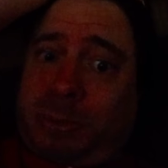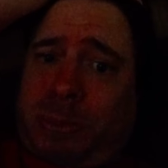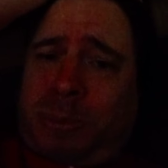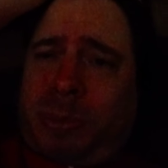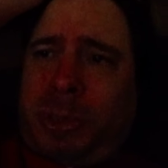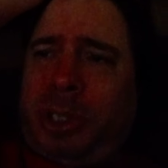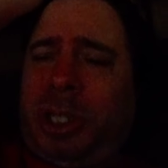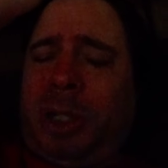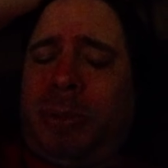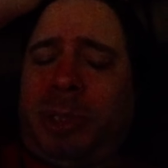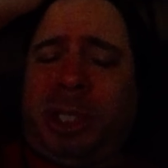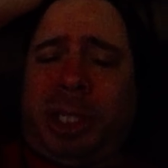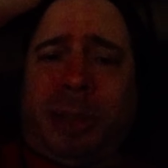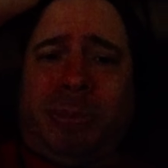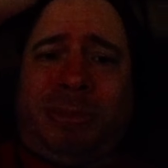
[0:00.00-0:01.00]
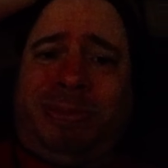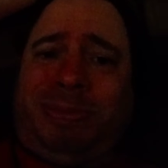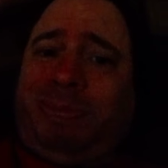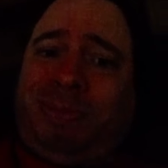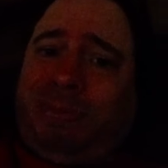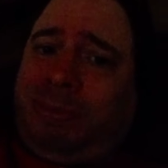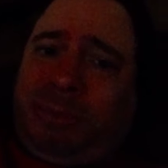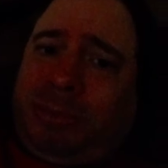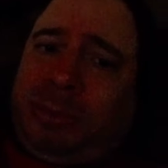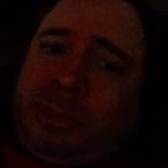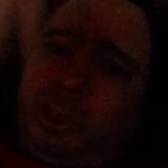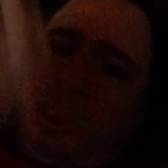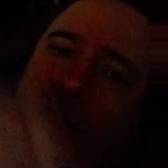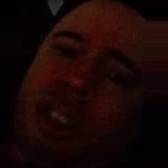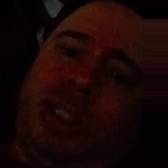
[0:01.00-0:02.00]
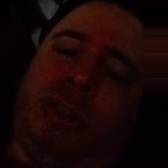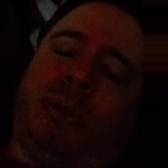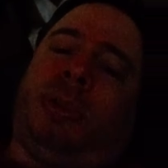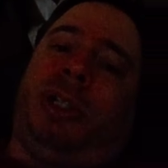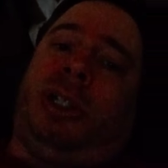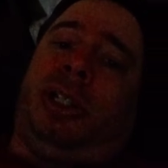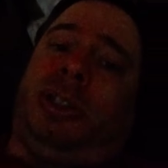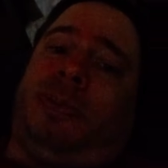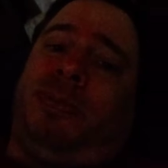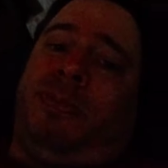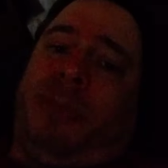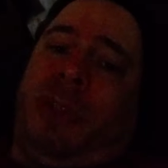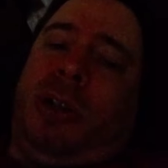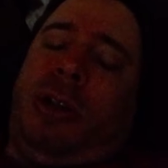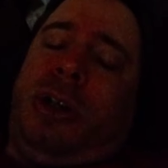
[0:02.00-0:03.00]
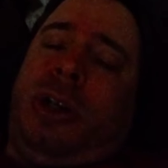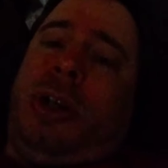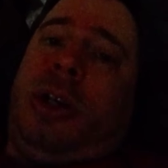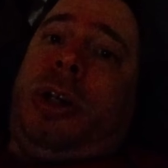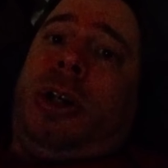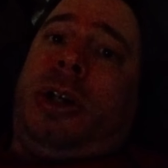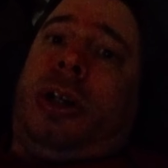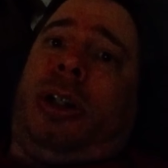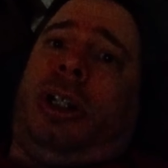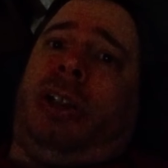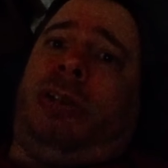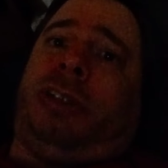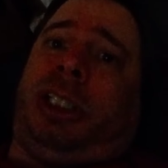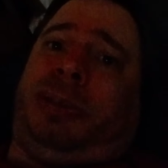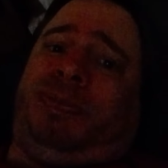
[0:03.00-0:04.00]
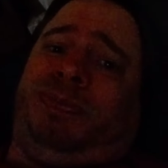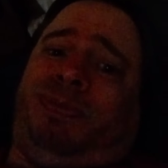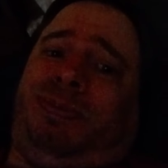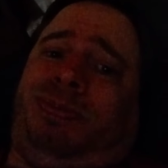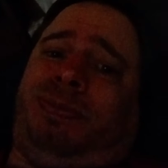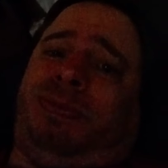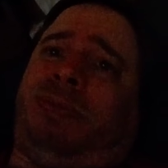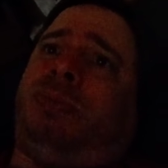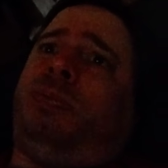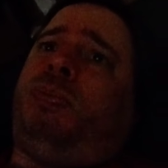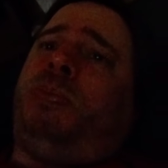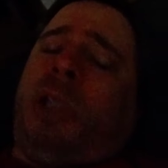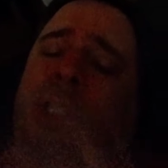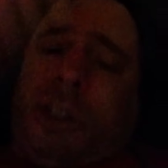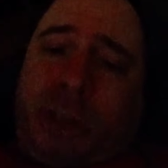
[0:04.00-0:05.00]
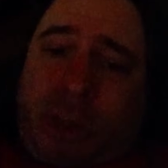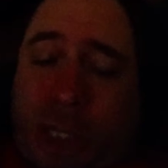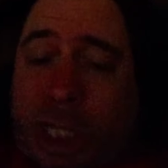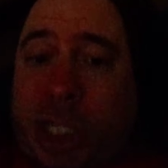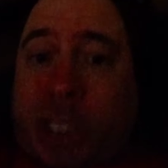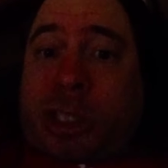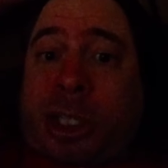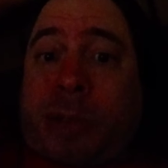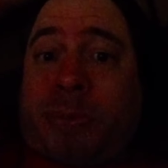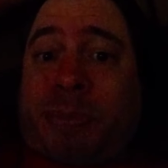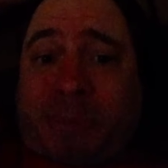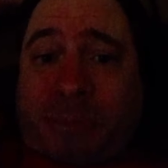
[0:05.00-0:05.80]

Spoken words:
we're done with them. It is what it is. Alright. So, like I said.